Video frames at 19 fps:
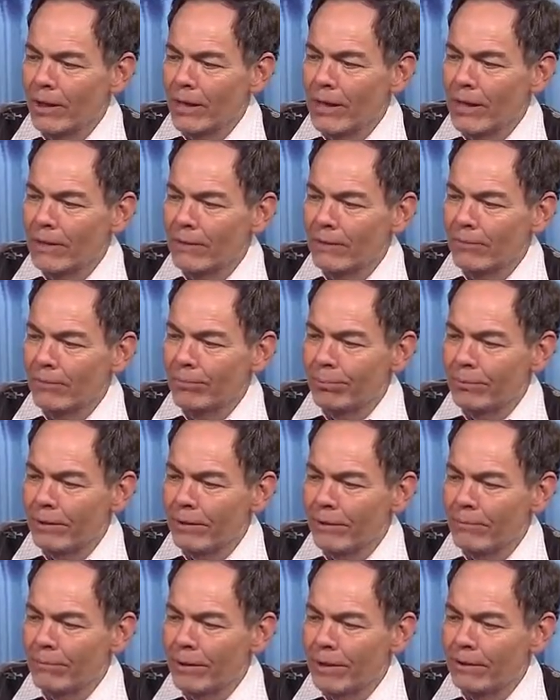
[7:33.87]
green and the
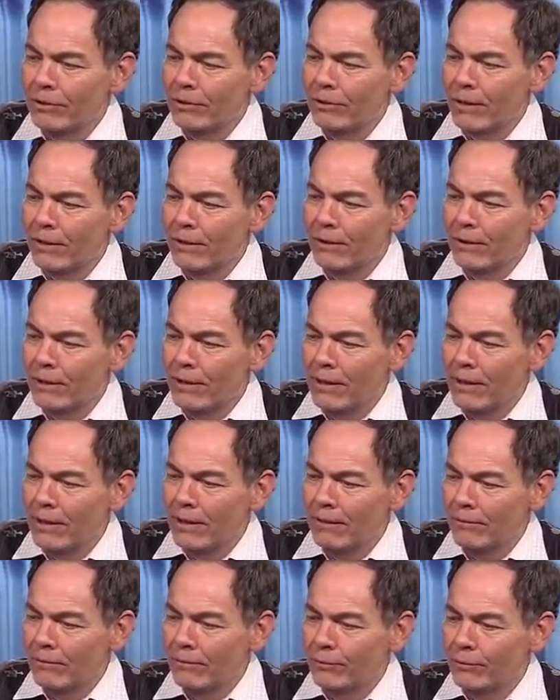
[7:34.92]
and the and the, and the
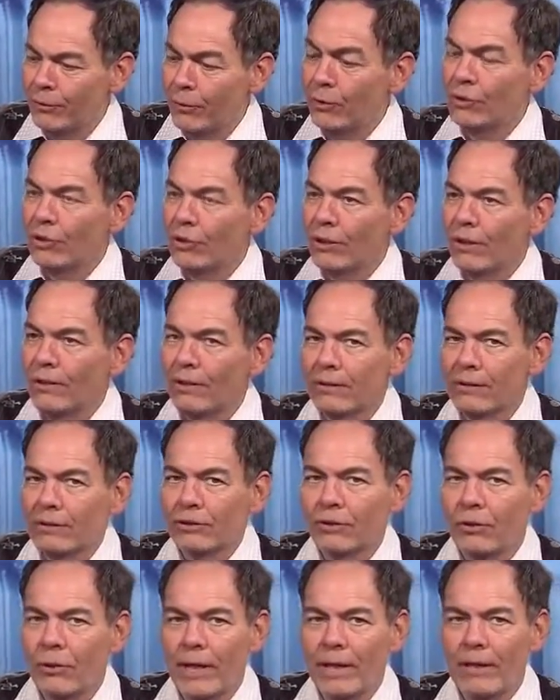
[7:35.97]
uh, fuchsia. Other,
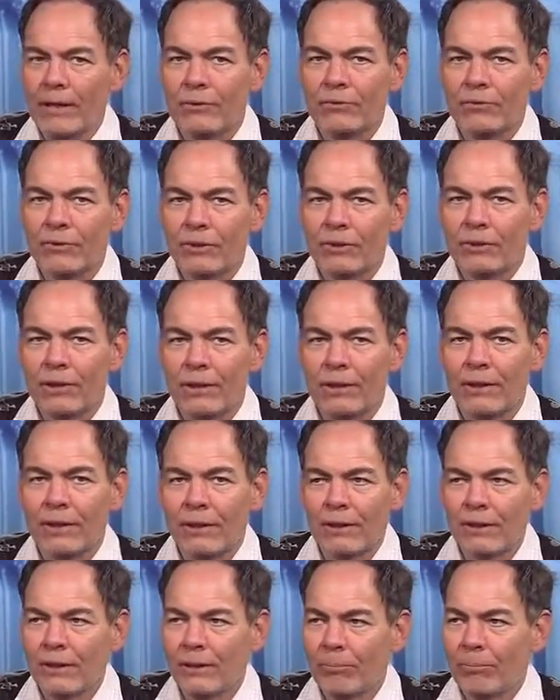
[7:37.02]
There's green and fuchsia.
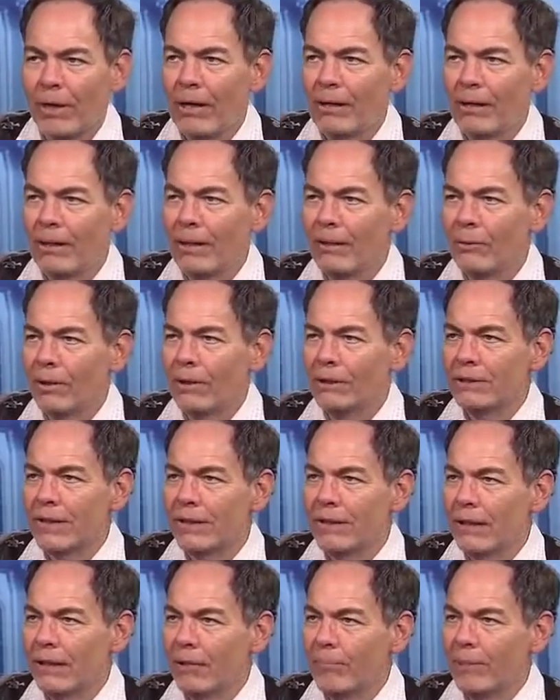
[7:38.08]
These other Apparently, uh, What is
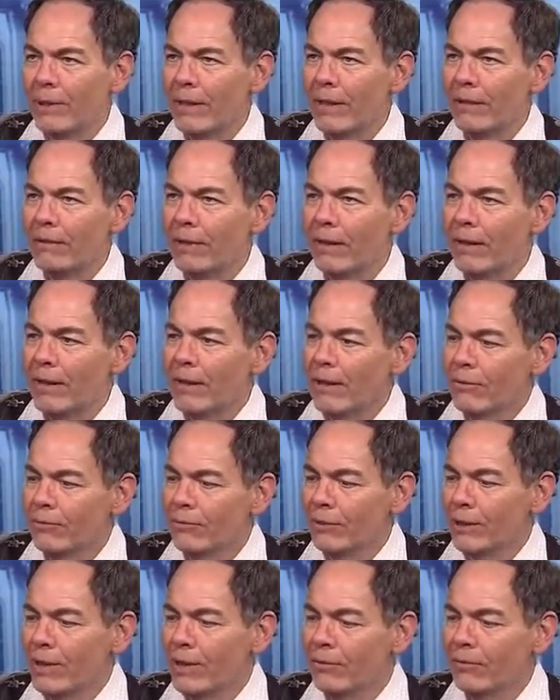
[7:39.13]
that? Like a big uh,
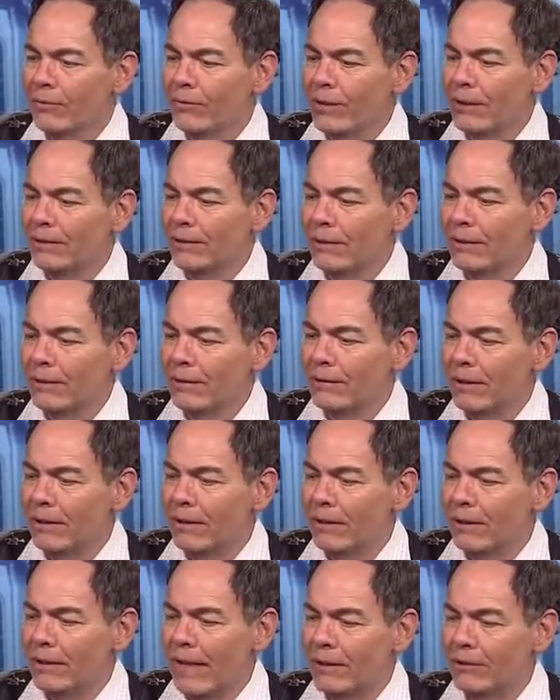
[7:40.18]
flea-infested
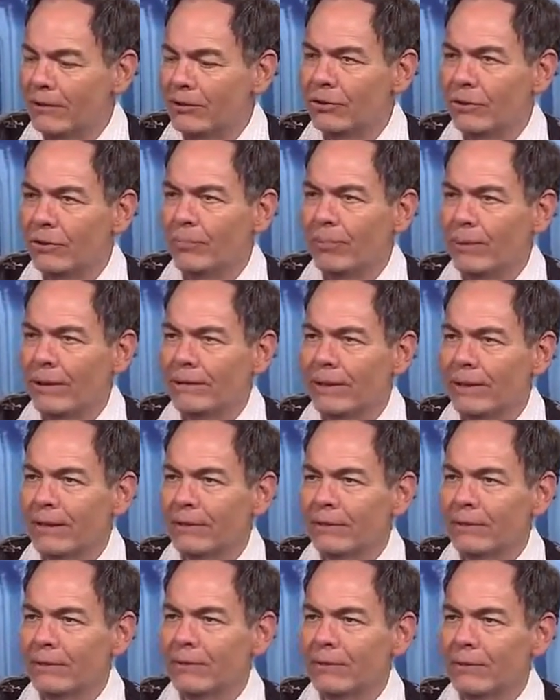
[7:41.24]
uh, cane sugar
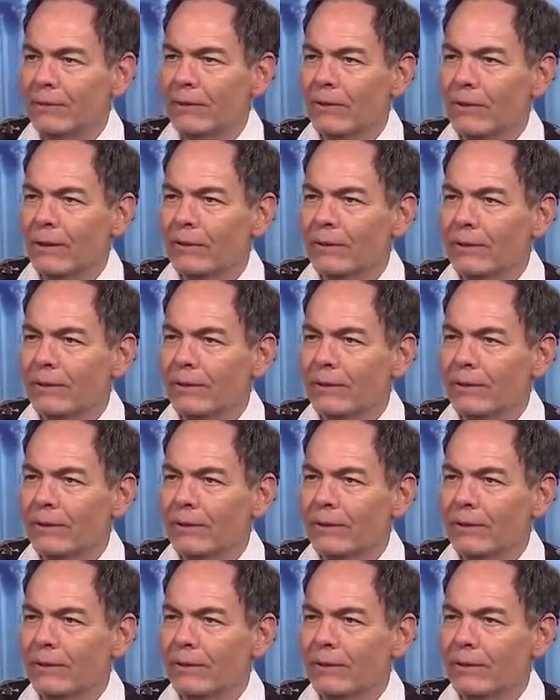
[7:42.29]
plantation, or what's going